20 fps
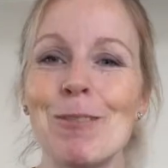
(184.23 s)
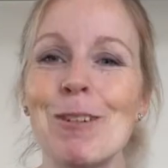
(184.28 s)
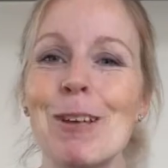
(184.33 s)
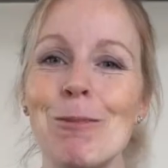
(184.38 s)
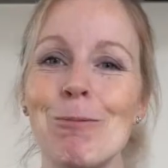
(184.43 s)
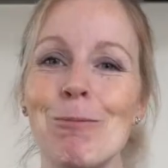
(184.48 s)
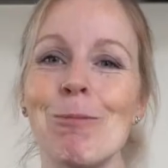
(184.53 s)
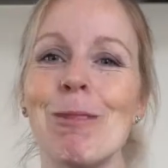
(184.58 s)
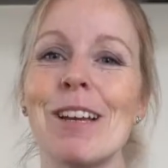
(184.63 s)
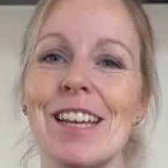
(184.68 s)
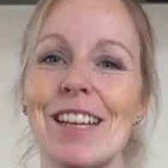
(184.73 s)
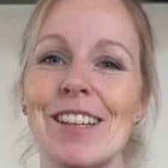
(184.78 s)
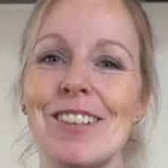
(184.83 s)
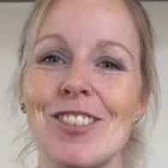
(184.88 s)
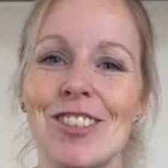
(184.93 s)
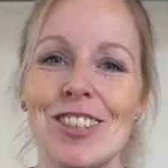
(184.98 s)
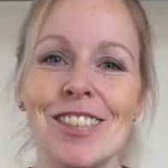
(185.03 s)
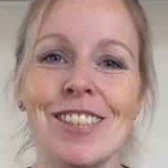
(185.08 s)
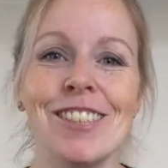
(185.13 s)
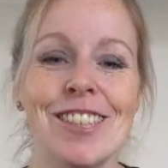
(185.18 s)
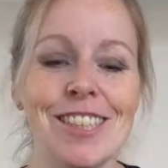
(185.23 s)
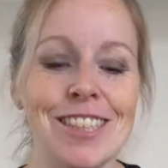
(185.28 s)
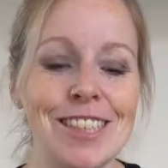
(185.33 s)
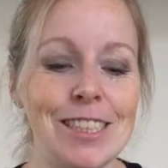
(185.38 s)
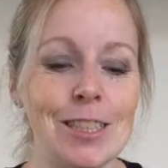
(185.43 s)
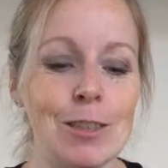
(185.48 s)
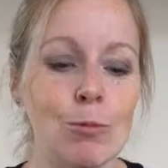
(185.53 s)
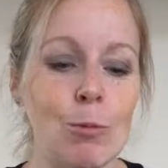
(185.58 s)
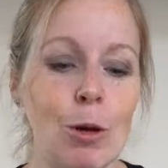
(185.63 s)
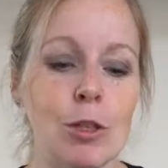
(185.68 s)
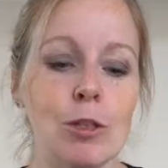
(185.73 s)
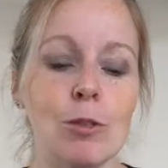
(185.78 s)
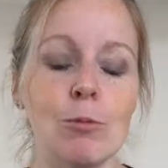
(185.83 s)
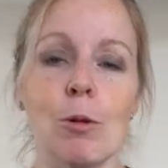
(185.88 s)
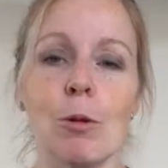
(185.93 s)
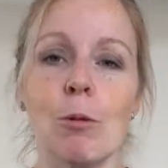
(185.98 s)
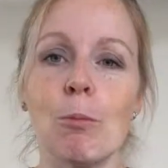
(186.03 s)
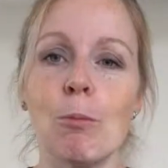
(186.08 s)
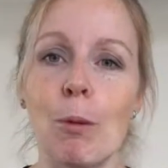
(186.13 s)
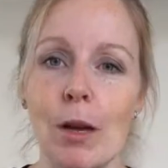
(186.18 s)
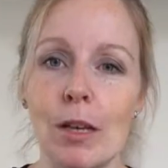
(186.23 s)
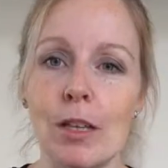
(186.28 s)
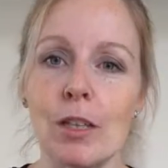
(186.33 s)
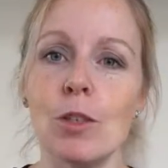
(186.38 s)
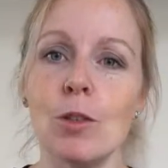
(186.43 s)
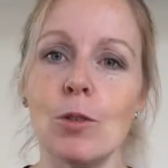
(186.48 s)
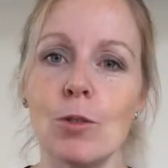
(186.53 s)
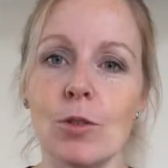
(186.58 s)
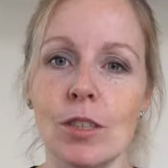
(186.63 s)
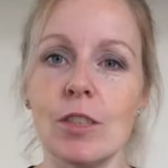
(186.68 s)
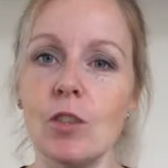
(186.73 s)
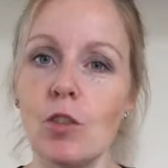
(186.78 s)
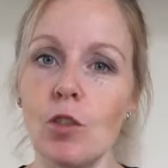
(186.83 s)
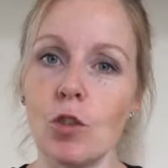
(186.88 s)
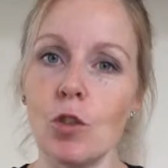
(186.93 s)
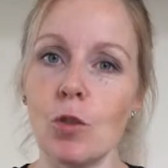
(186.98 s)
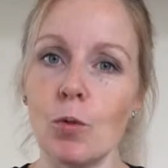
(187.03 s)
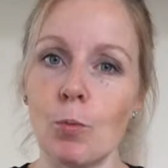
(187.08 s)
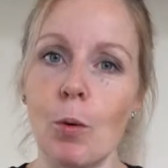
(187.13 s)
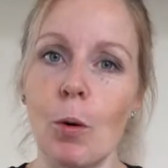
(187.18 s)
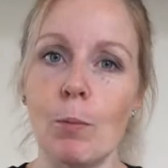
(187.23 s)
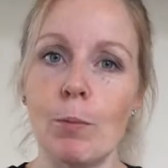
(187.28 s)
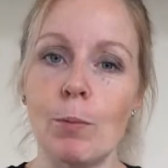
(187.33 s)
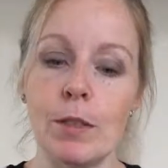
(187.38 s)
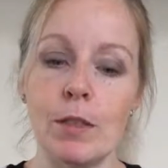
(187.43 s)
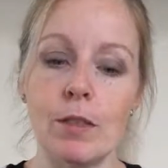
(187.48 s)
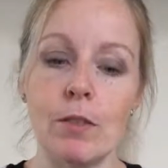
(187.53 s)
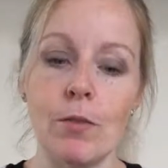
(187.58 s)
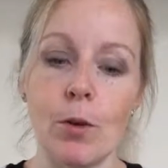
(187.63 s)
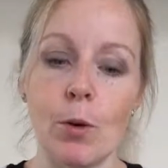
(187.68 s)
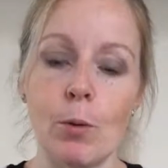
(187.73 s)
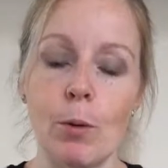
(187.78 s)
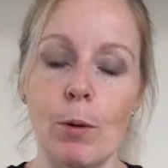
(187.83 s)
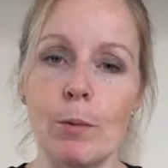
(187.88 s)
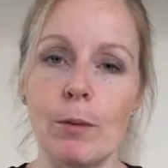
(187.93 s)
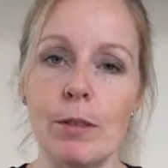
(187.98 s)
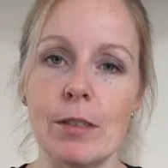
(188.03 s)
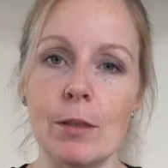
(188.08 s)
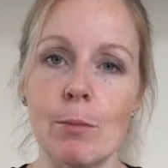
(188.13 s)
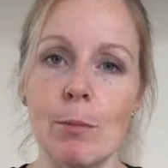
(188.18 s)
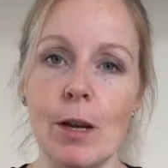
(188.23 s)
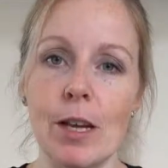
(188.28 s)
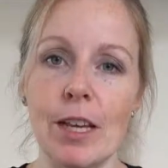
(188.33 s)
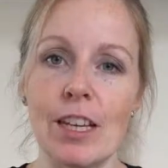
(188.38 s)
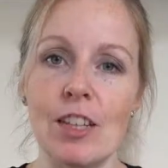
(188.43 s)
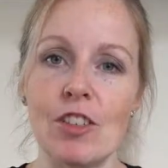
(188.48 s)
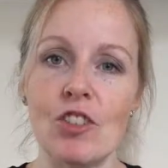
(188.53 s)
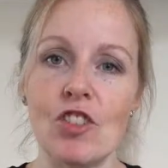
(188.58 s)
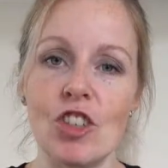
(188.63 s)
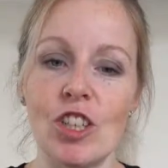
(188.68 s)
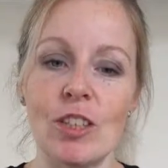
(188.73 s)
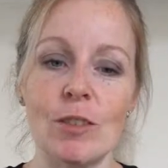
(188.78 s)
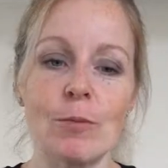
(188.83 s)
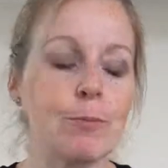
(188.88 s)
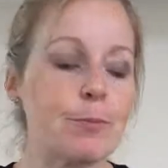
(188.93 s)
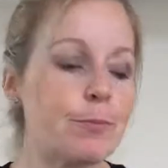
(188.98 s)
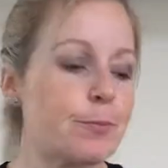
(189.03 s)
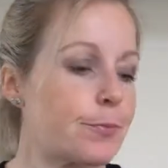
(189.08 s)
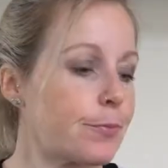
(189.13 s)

keeping my kitchen as clean as possible by using just one piece of equipment in my kitchen.